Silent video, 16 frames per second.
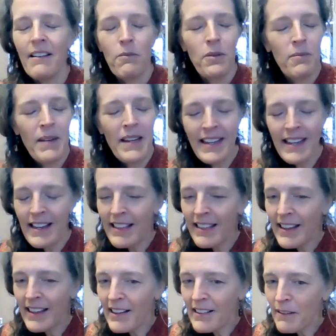we're making
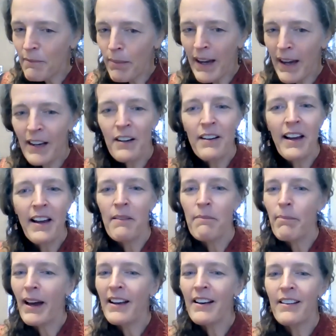things better
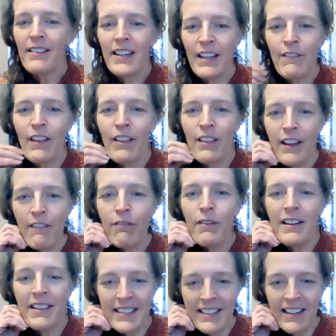and better, even
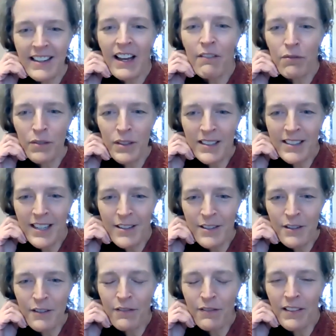if we still have work to
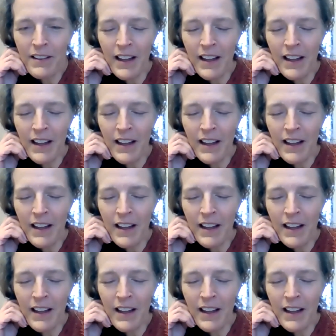do